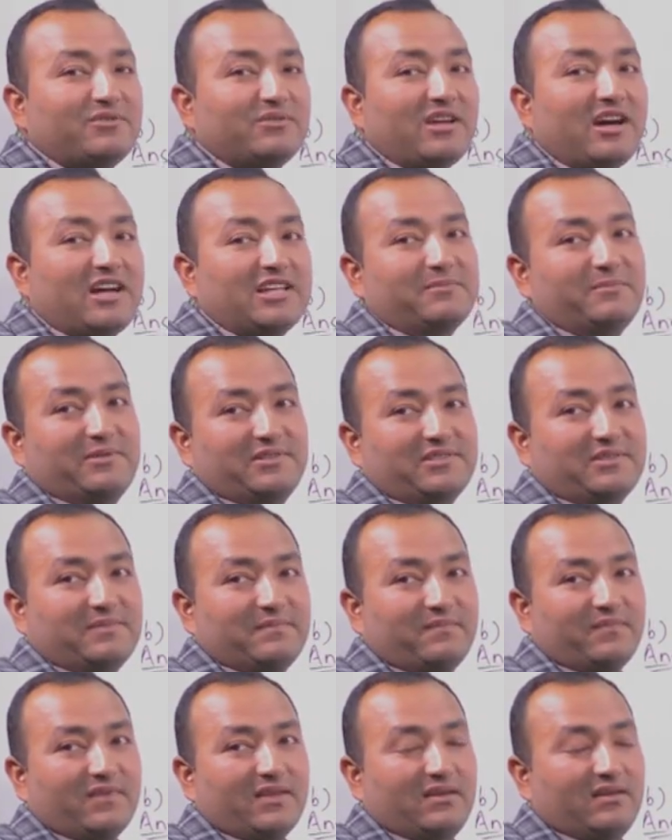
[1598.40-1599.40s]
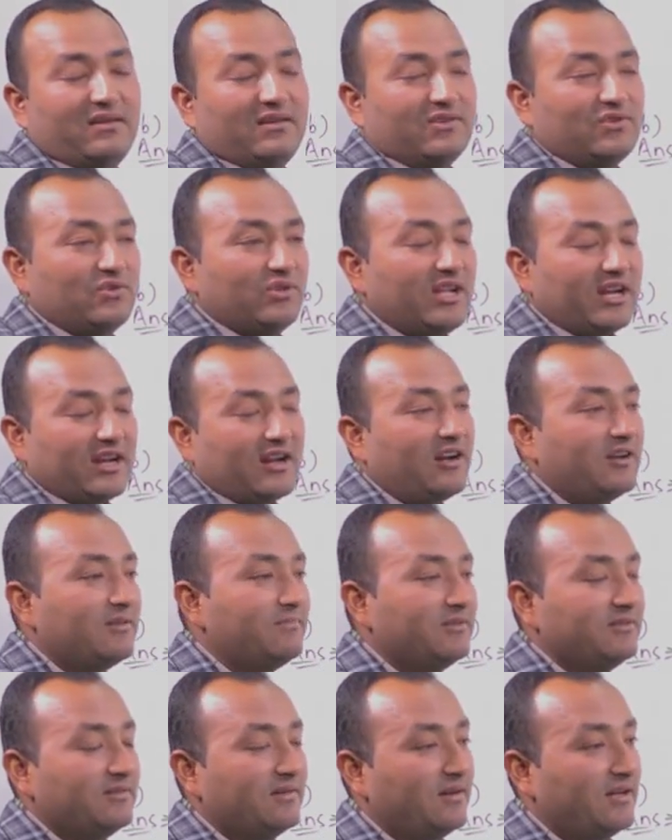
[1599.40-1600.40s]
to the husbands, so that
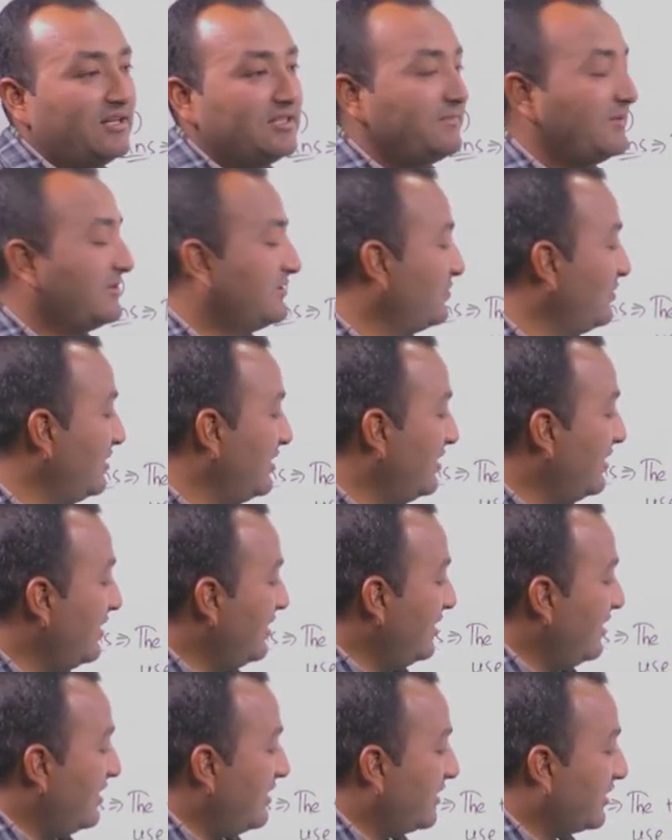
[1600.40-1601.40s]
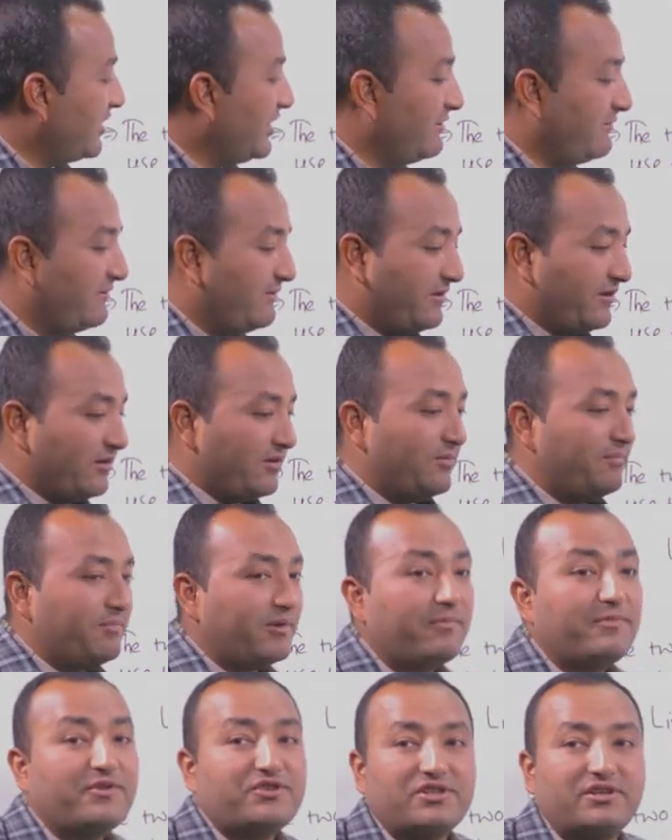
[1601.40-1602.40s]
husbands will give
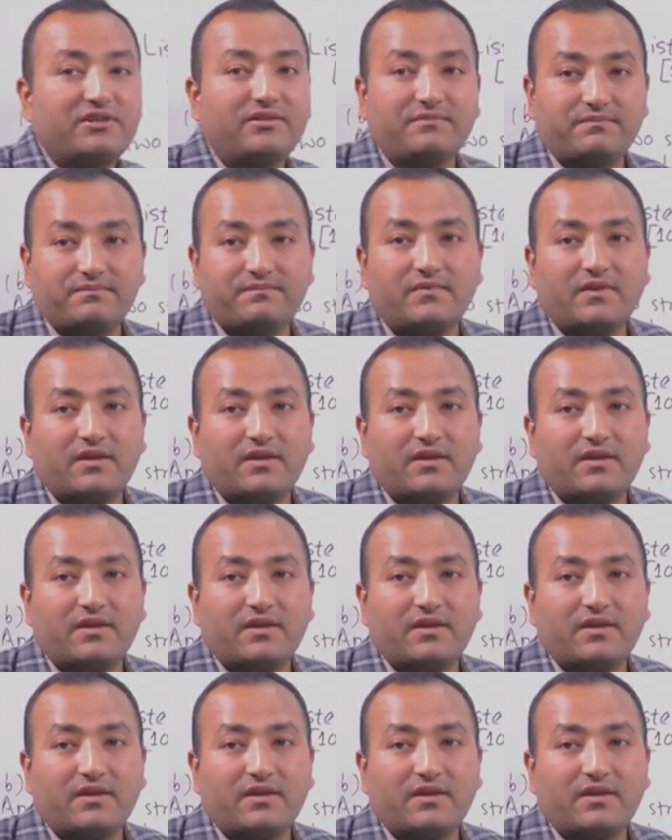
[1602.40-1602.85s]
permission